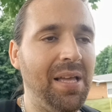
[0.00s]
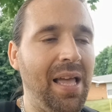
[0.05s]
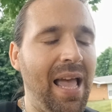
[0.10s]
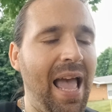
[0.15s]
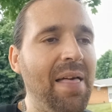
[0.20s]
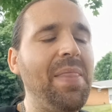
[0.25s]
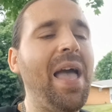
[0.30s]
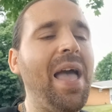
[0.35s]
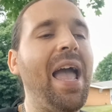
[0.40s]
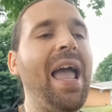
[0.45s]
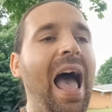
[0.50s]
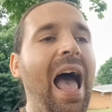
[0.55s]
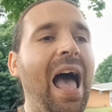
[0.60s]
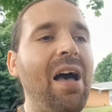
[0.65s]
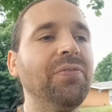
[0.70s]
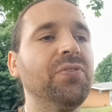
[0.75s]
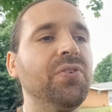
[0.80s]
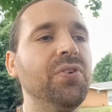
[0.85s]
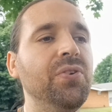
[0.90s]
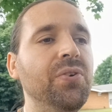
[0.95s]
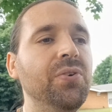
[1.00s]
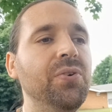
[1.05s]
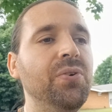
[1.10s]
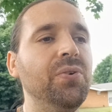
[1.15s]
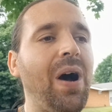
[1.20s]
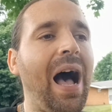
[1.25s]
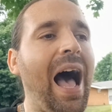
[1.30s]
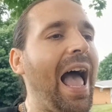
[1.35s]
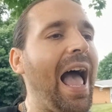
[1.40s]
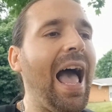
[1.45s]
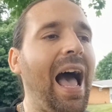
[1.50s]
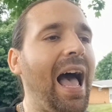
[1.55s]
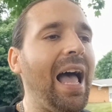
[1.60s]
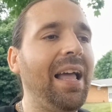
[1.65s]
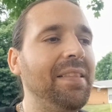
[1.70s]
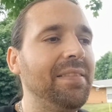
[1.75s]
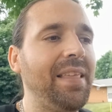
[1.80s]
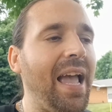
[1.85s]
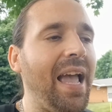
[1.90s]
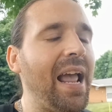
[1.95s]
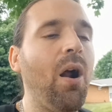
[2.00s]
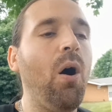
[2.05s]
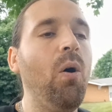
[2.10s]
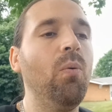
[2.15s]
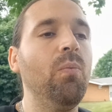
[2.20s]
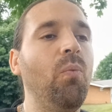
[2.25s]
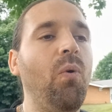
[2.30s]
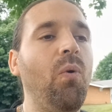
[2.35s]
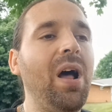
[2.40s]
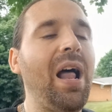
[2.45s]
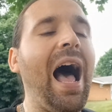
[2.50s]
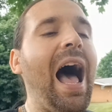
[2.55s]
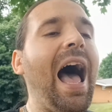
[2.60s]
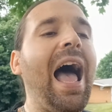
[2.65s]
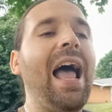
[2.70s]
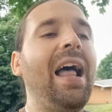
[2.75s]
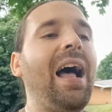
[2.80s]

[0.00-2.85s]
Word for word: And they have to, I, I they don't want, I,